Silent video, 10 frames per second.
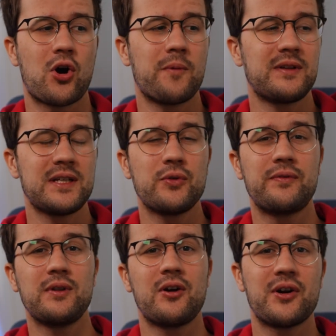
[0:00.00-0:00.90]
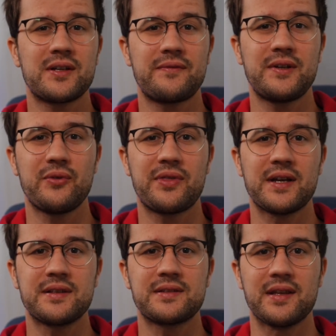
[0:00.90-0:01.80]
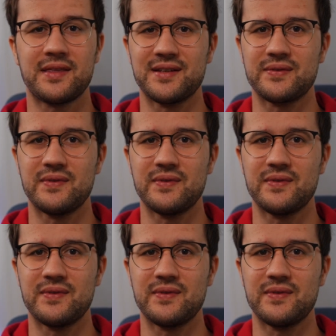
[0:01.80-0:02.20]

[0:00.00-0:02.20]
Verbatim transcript: Hopefully you've learned a few things in this